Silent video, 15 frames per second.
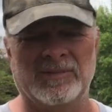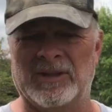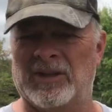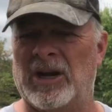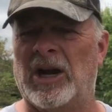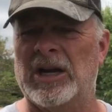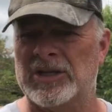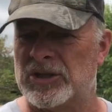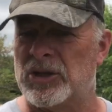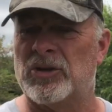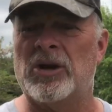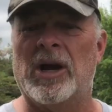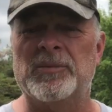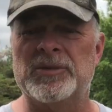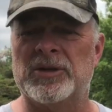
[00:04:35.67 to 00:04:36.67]
our
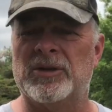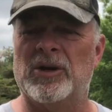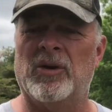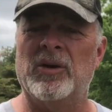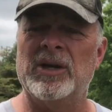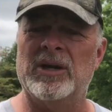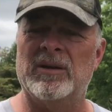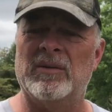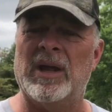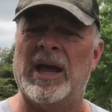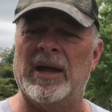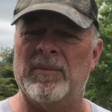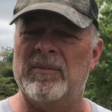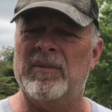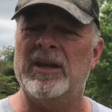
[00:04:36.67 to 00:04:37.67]
crops are growing,
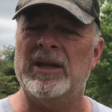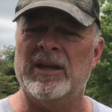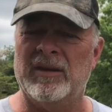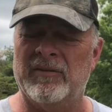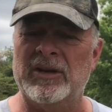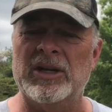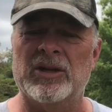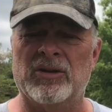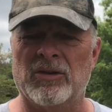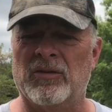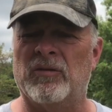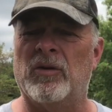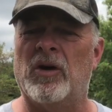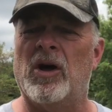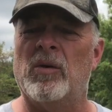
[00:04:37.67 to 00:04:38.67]
and even into the
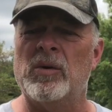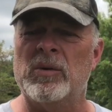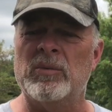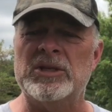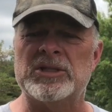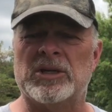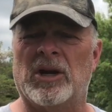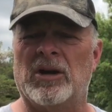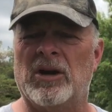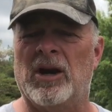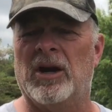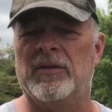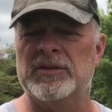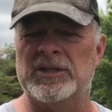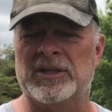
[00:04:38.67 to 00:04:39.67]
fall when we start
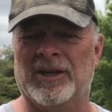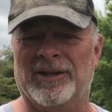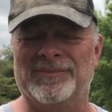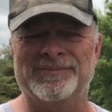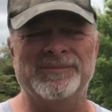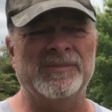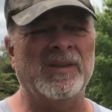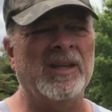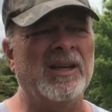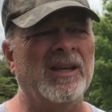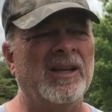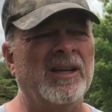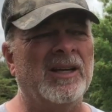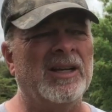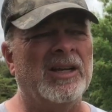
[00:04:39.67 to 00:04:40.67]
harvesting.
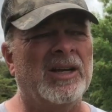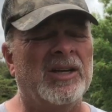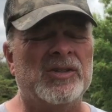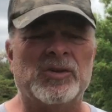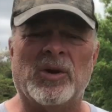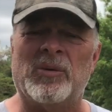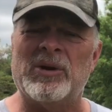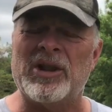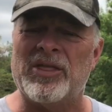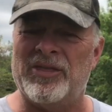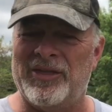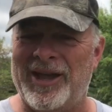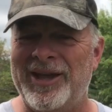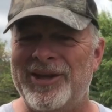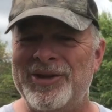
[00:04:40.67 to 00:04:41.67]
So I want to
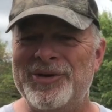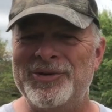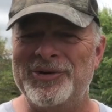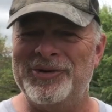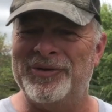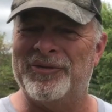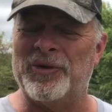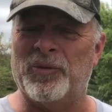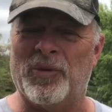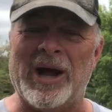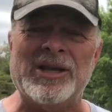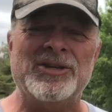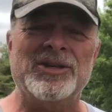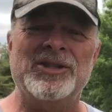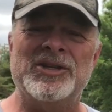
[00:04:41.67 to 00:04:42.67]
thank you for
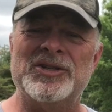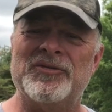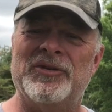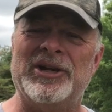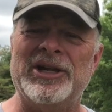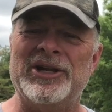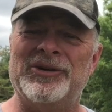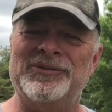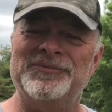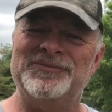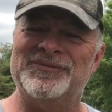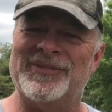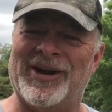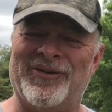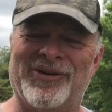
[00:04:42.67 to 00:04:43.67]
watching this video.
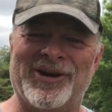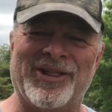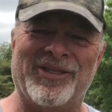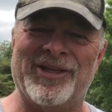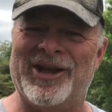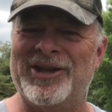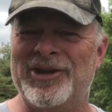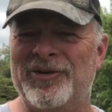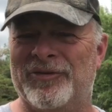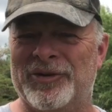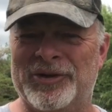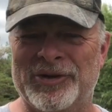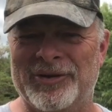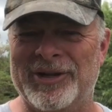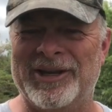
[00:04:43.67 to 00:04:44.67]
I want to thank you for
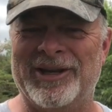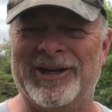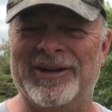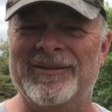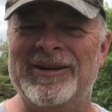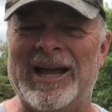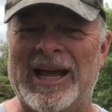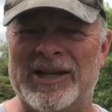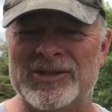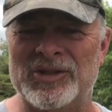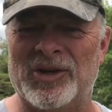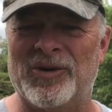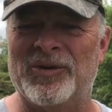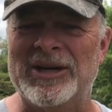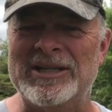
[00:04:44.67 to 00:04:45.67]
tuning in, as
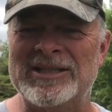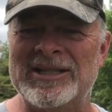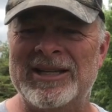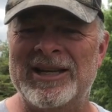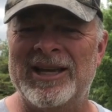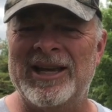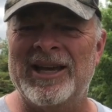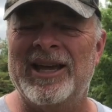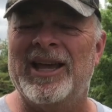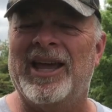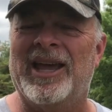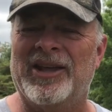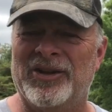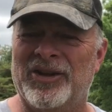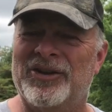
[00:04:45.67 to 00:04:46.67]
always.
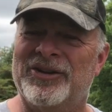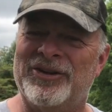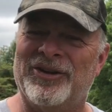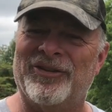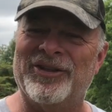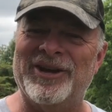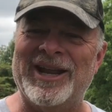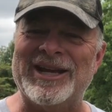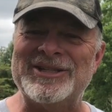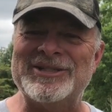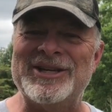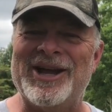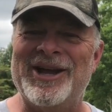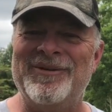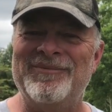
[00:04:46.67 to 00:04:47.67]
And until the next
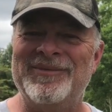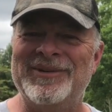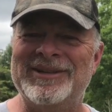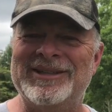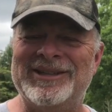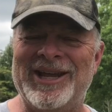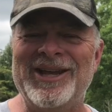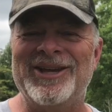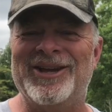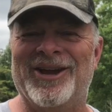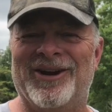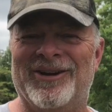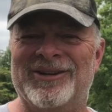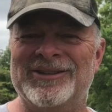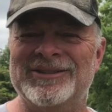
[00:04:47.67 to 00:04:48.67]
time, take
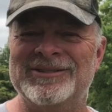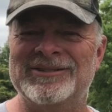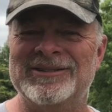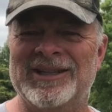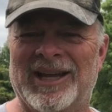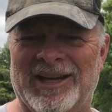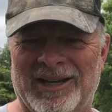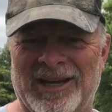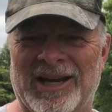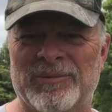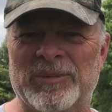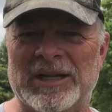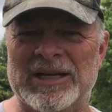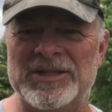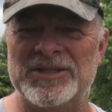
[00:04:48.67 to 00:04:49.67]
care and God
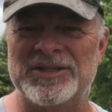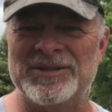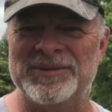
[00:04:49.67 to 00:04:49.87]
bless.